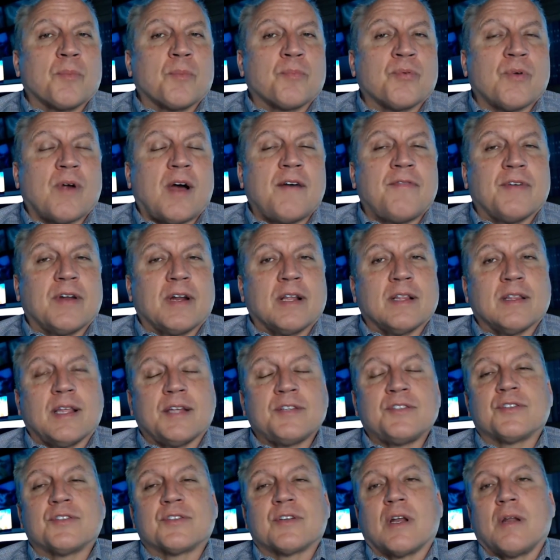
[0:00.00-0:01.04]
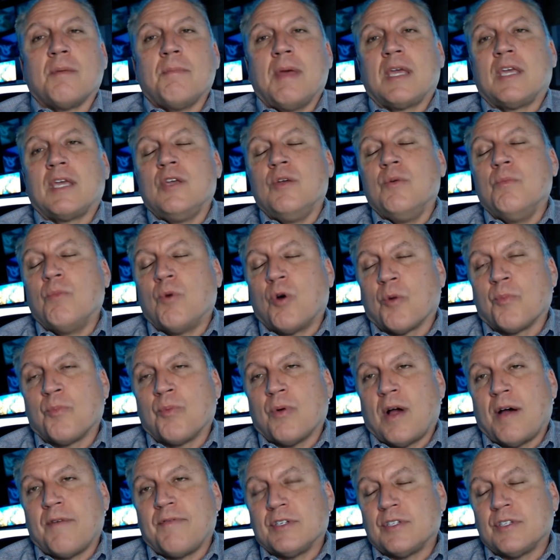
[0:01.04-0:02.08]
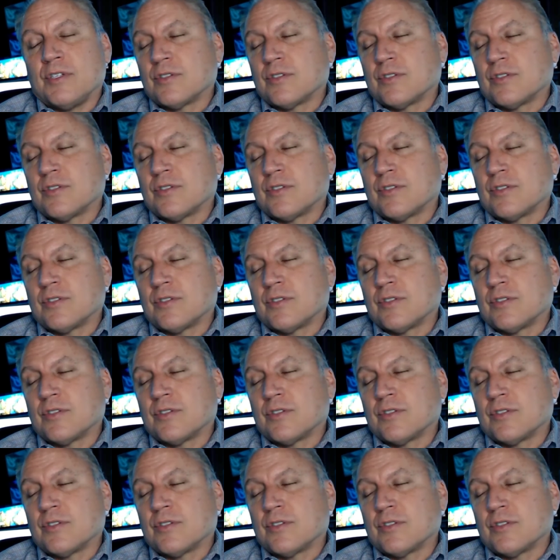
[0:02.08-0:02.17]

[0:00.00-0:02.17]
profit unless it's going to make you more profit.